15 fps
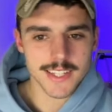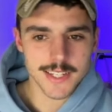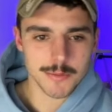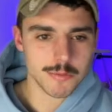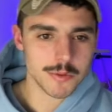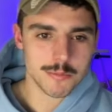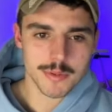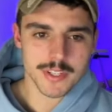it
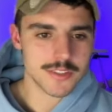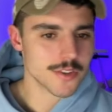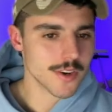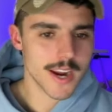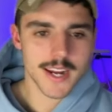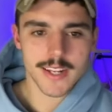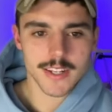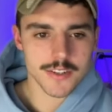would be
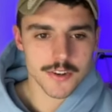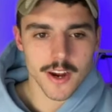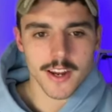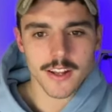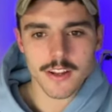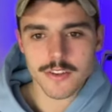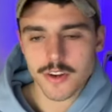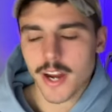trade it, trade
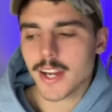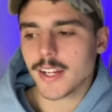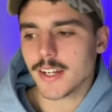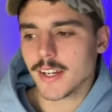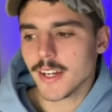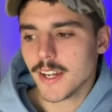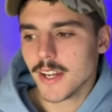it, trade it.